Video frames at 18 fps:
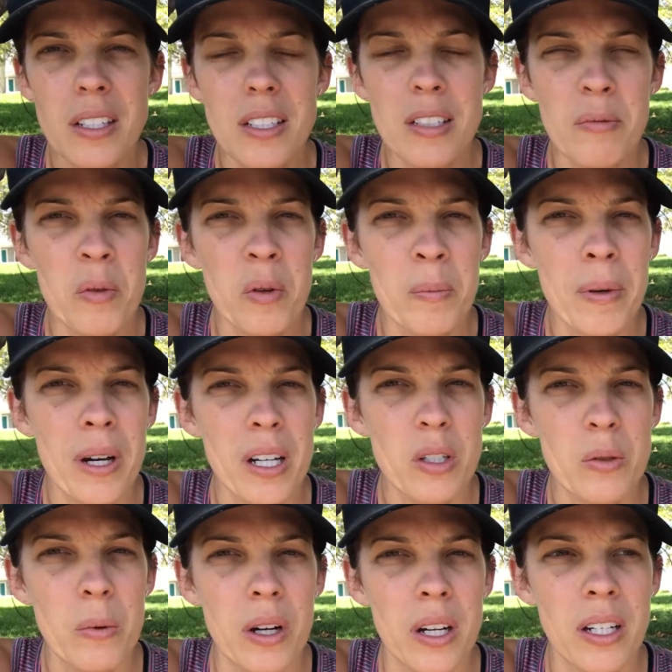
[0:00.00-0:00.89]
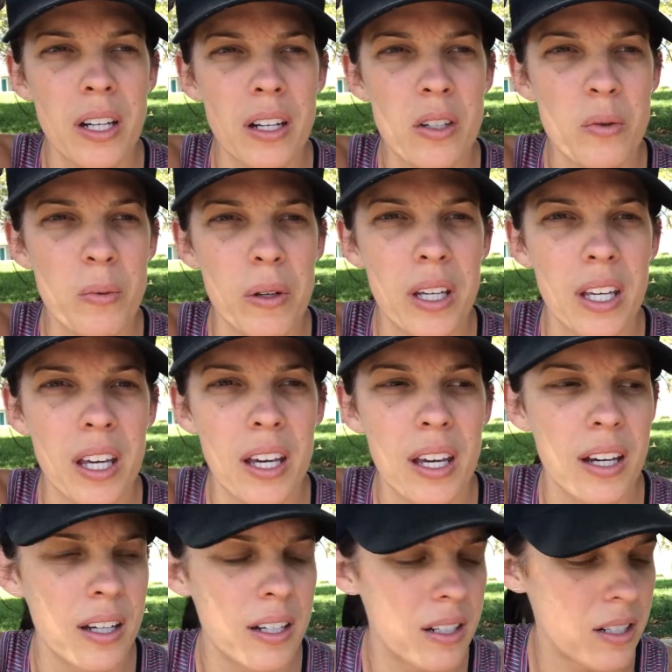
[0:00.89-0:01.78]
cause I'm going back to work next week
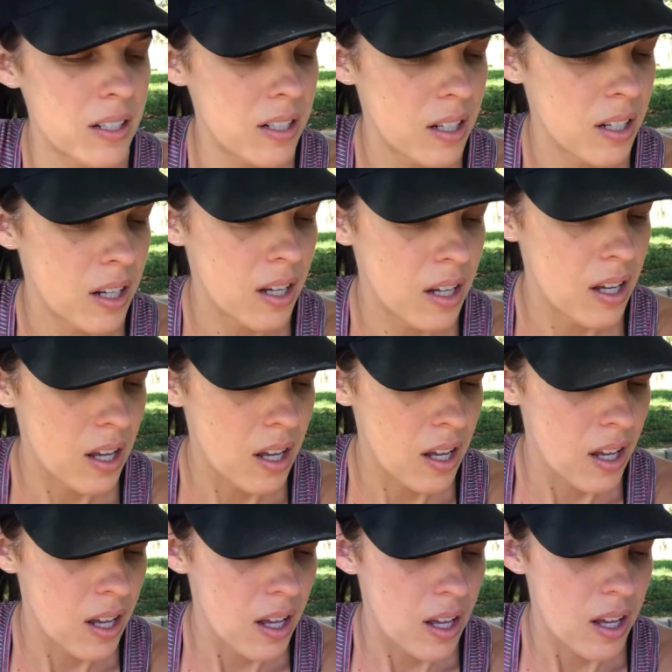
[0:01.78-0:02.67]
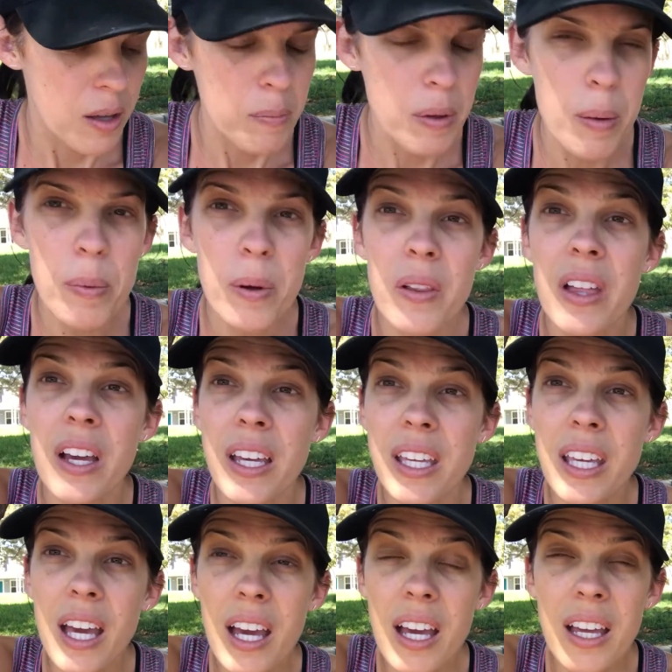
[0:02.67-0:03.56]
and people are
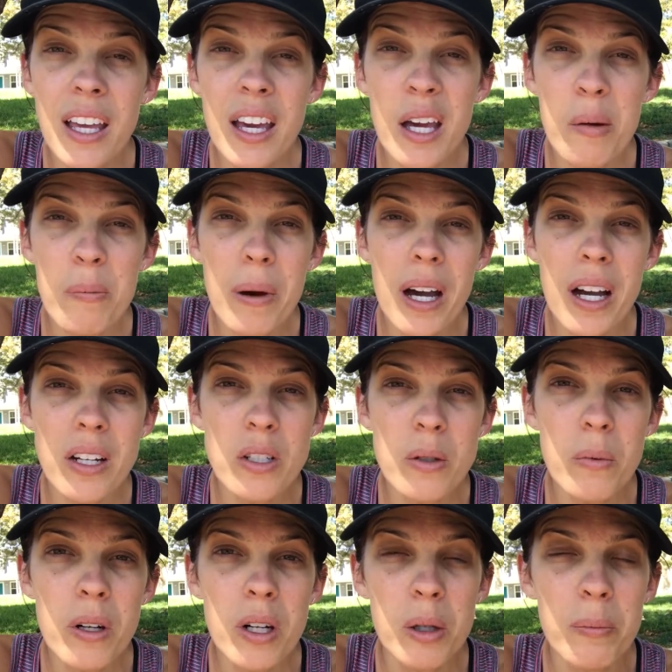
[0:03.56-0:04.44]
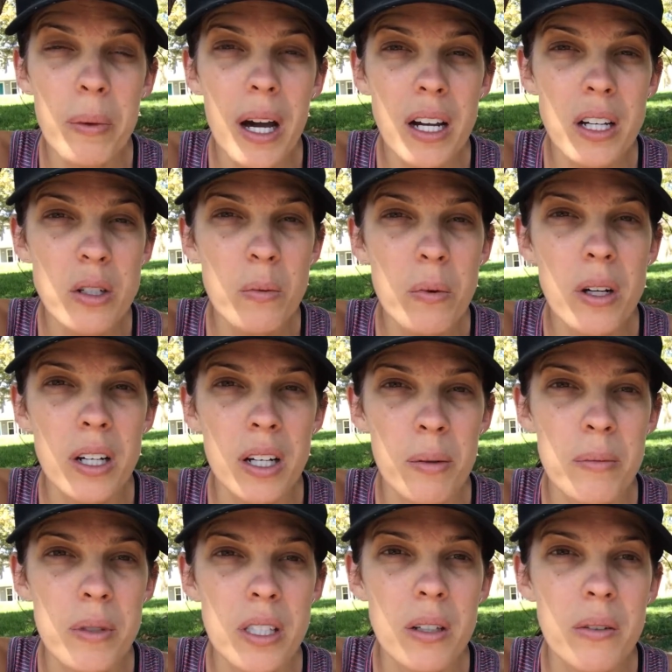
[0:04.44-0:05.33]
like, yay, yay, back to work, back to work.
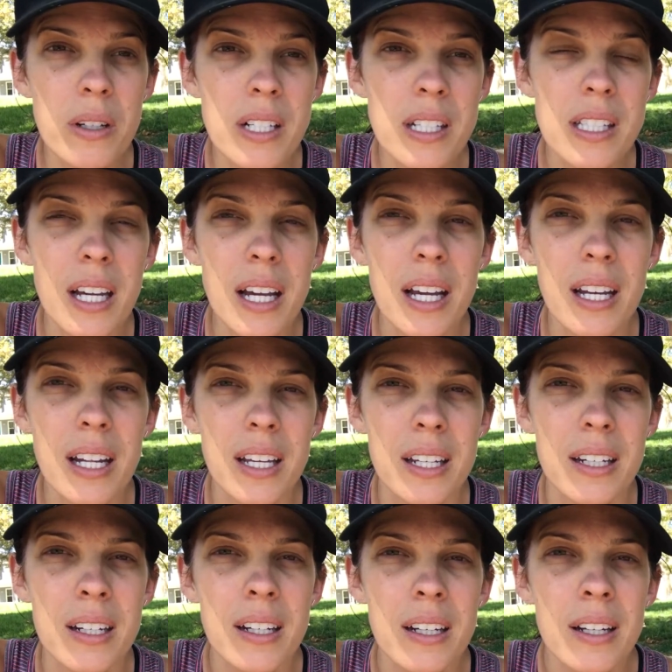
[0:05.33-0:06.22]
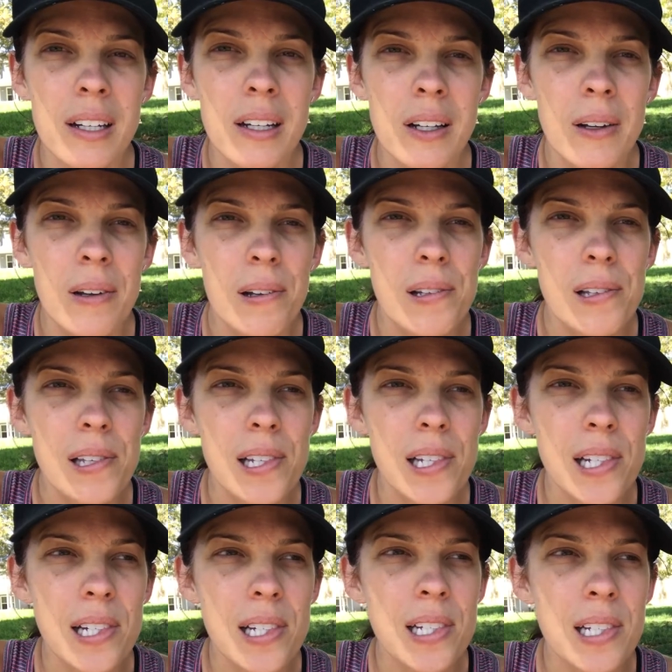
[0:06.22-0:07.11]
I'm so excited.
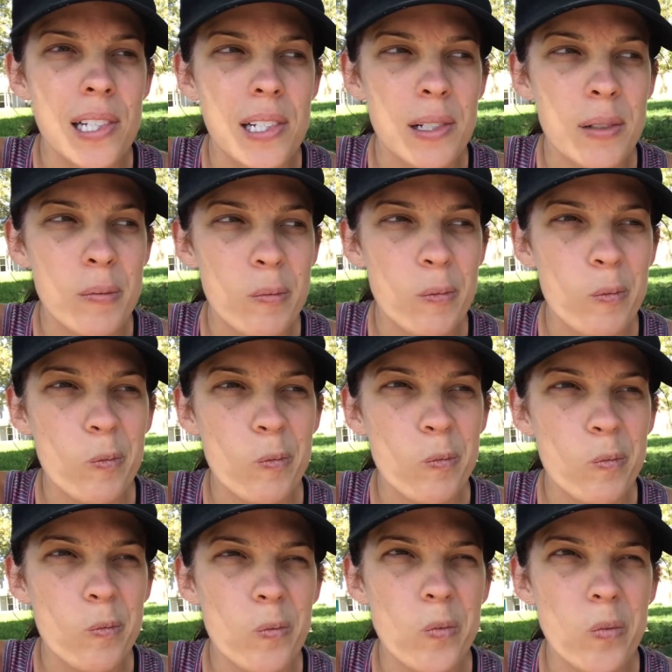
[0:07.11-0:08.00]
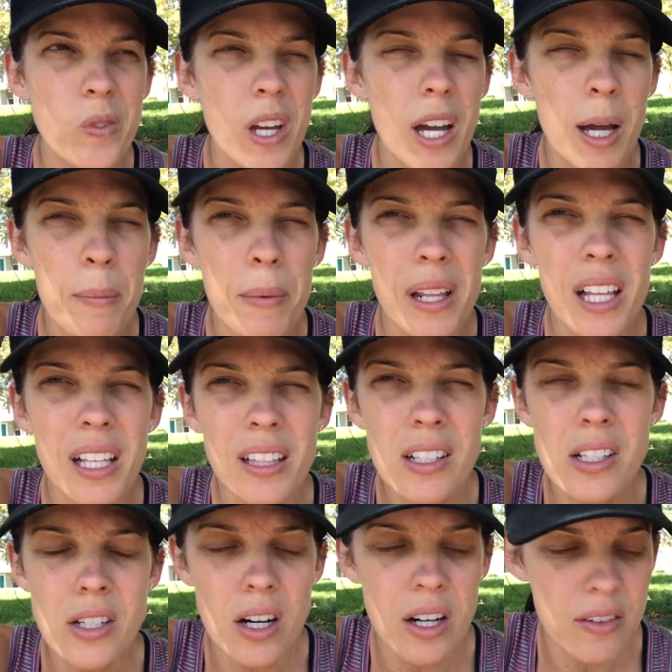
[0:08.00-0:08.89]
And I mean, like
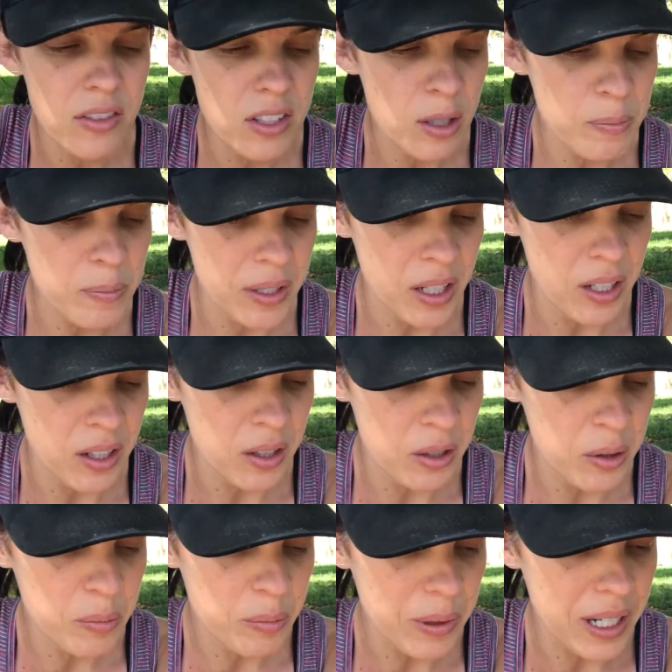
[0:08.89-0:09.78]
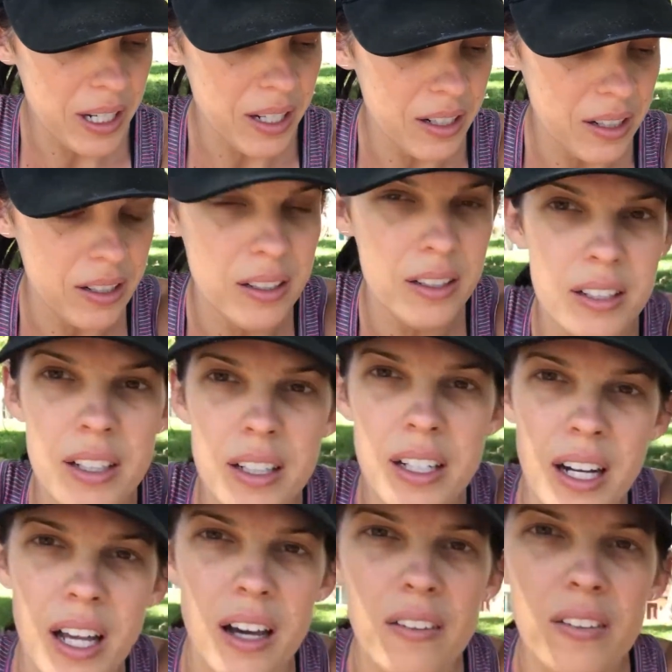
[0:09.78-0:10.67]
the start of something new, but
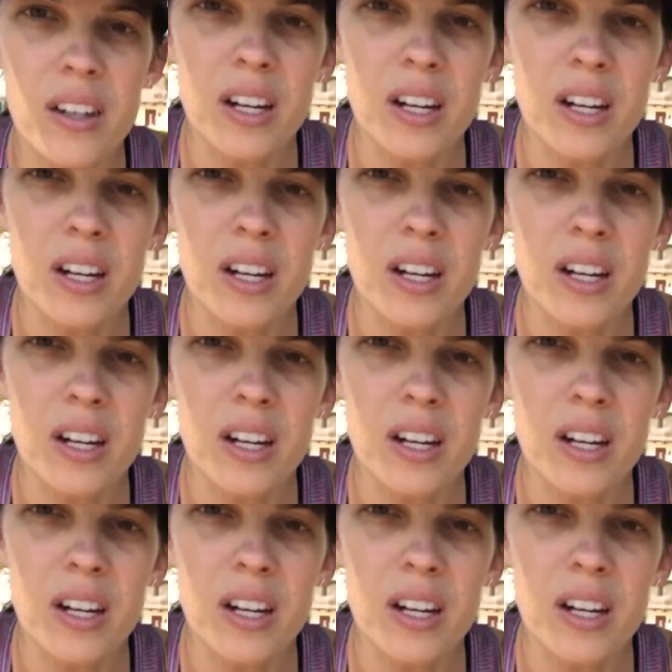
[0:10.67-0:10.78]
now